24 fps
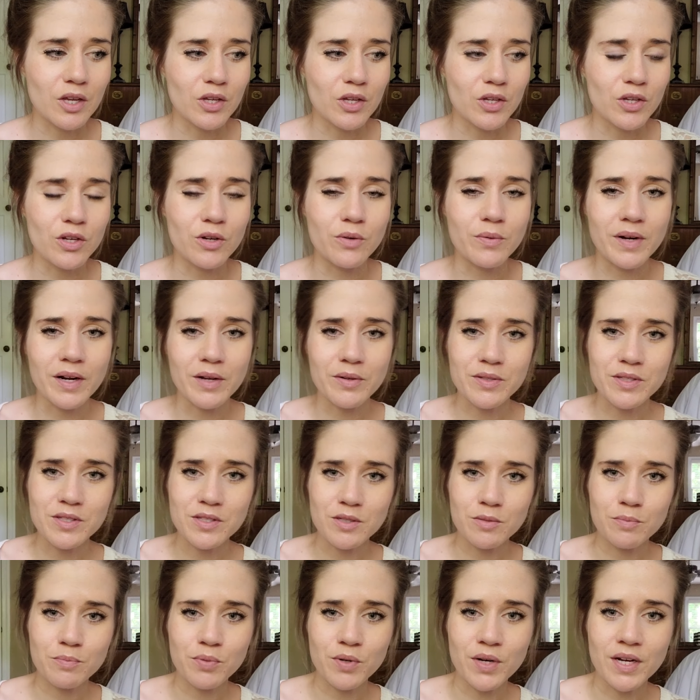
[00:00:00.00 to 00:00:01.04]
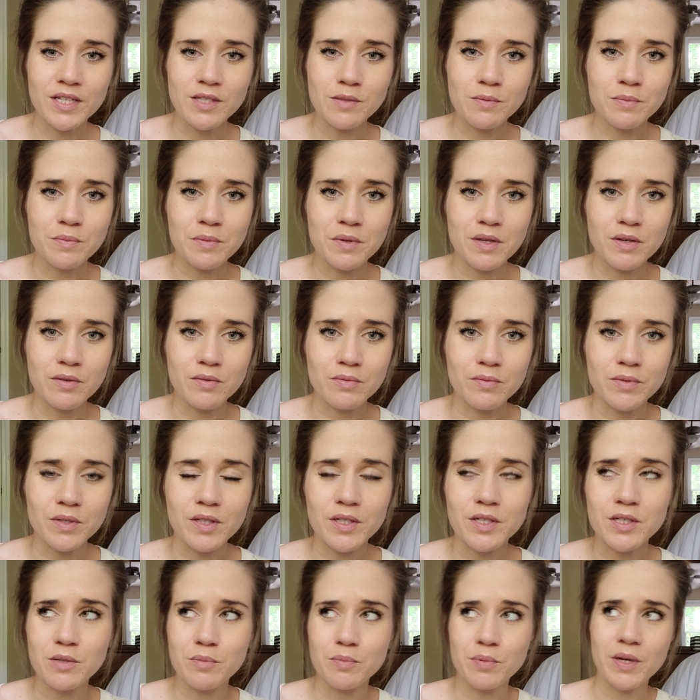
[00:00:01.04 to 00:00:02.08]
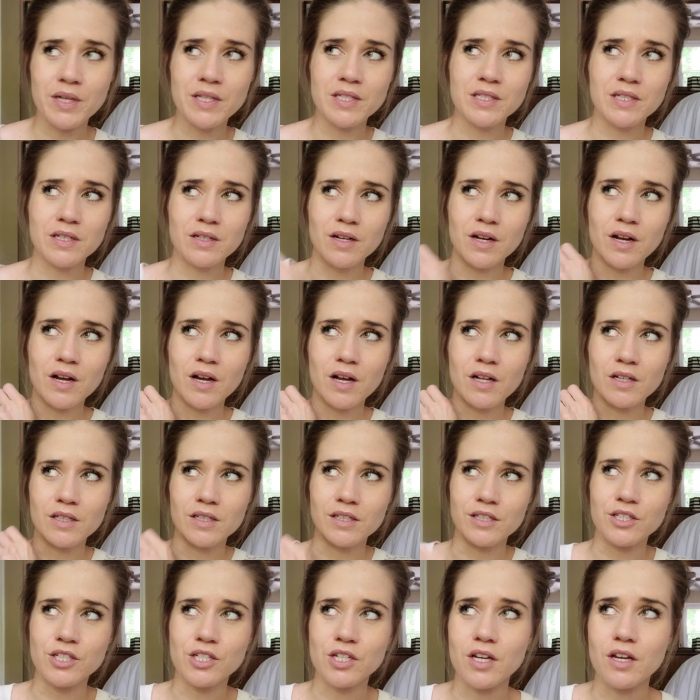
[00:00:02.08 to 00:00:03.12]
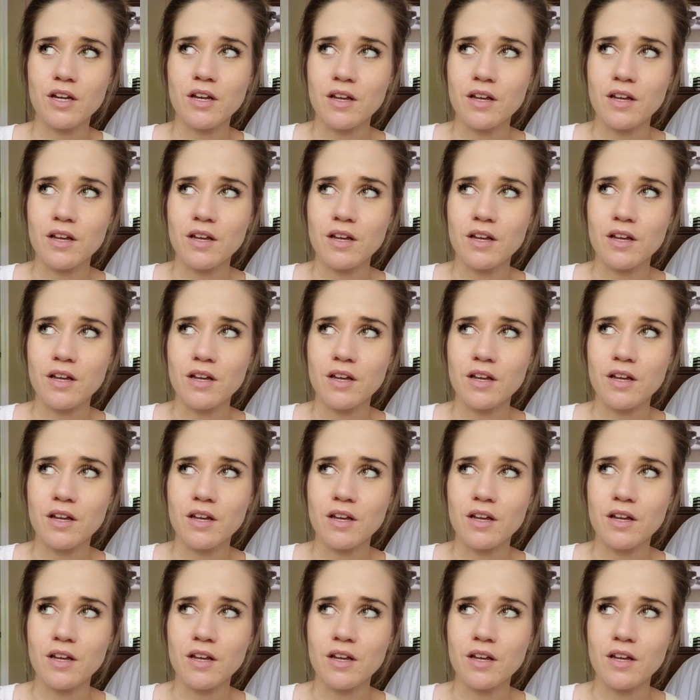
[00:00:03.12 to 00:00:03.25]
You know, when I was really depressed in college,